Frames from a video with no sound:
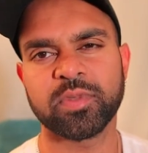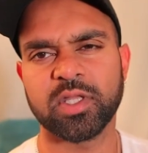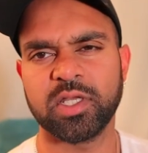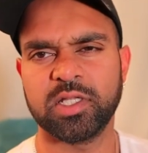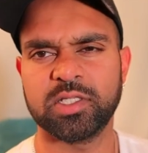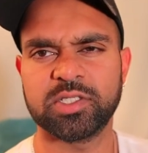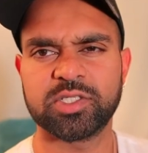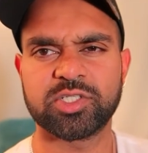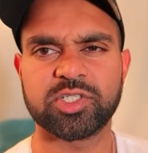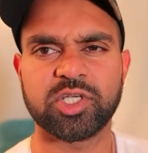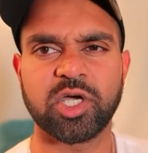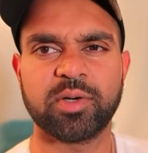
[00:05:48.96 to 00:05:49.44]

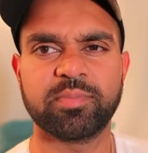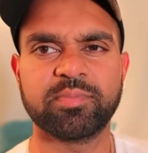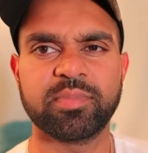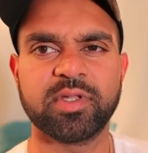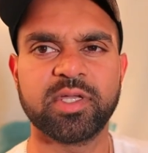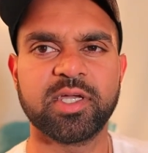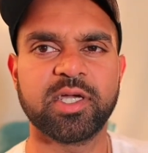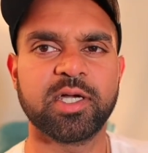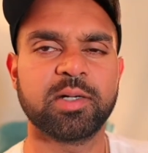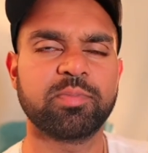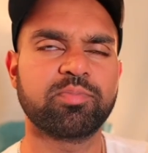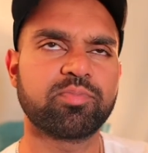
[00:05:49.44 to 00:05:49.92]

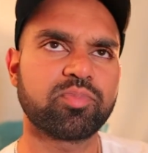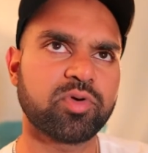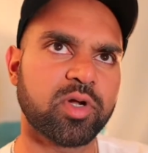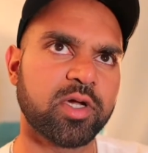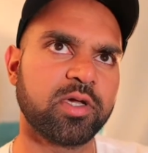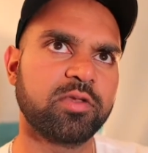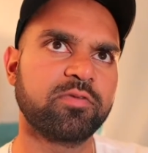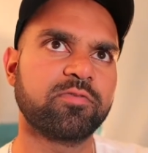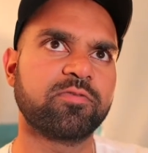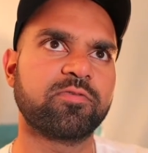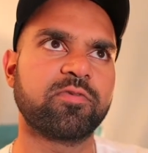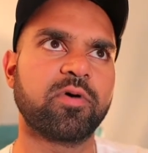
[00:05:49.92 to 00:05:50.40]
insomnia,
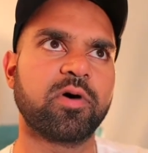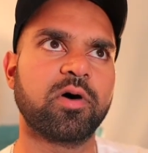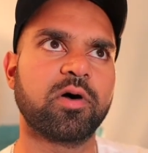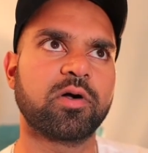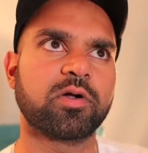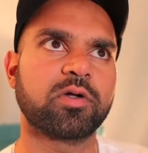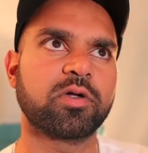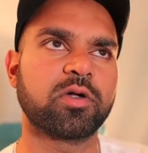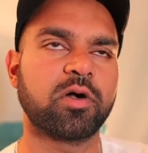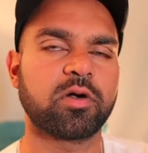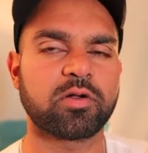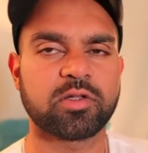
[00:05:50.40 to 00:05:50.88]
brain
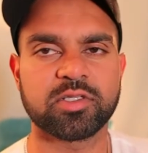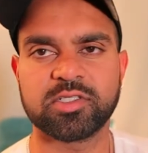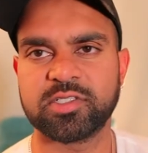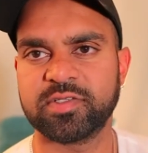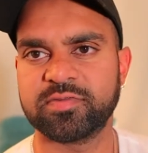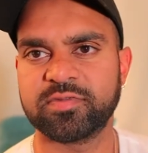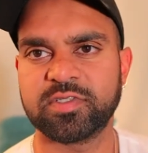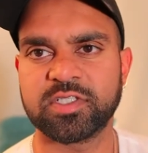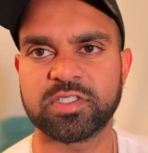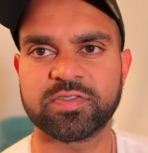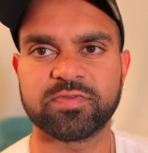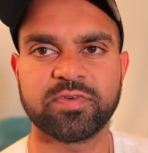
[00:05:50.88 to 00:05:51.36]
fog,
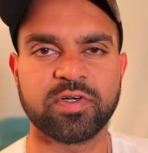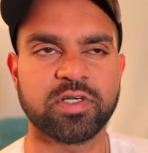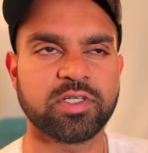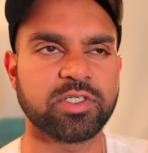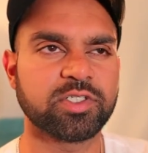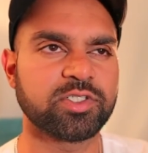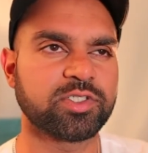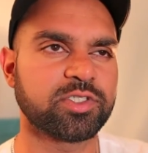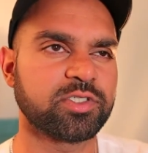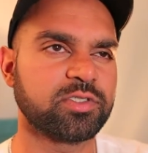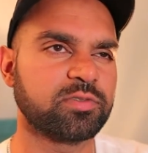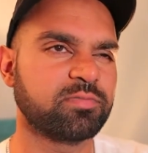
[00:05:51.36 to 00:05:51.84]
cognitive
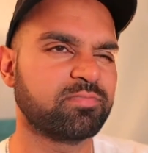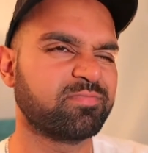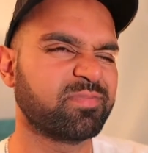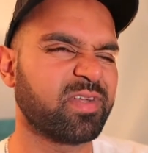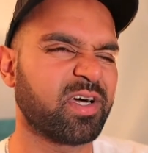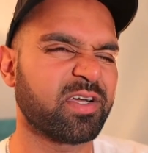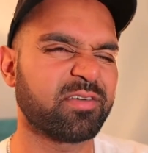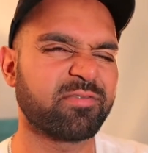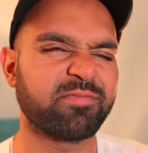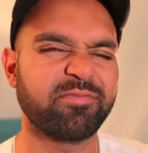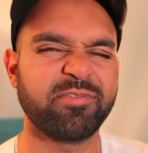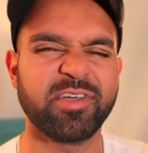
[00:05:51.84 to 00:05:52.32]
dysfunction,
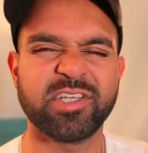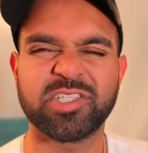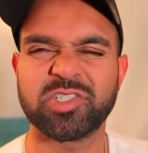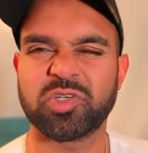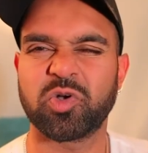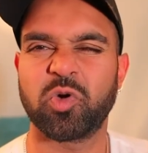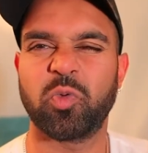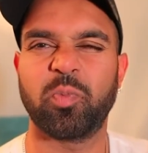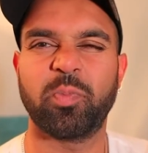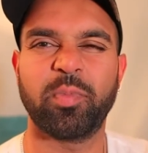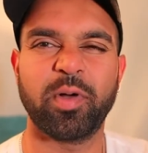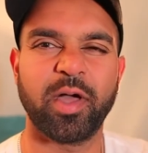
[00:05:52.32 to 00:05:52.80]
like
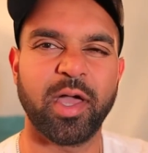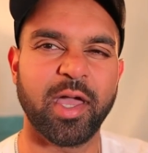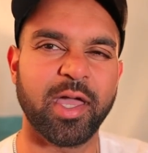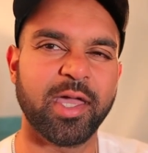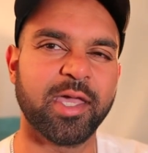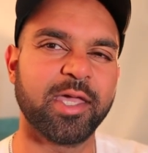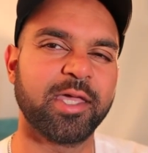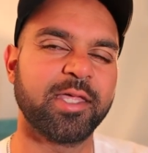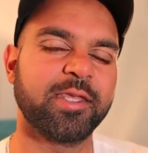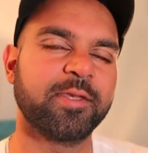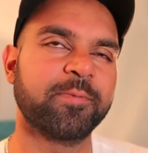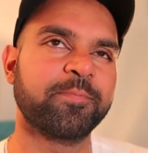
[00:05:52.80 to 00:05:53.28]
physical
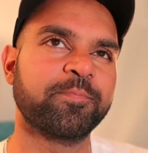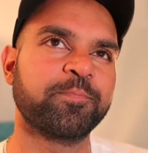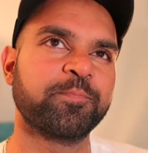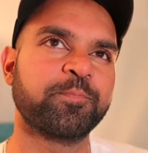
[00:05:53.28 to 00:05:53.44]
pain.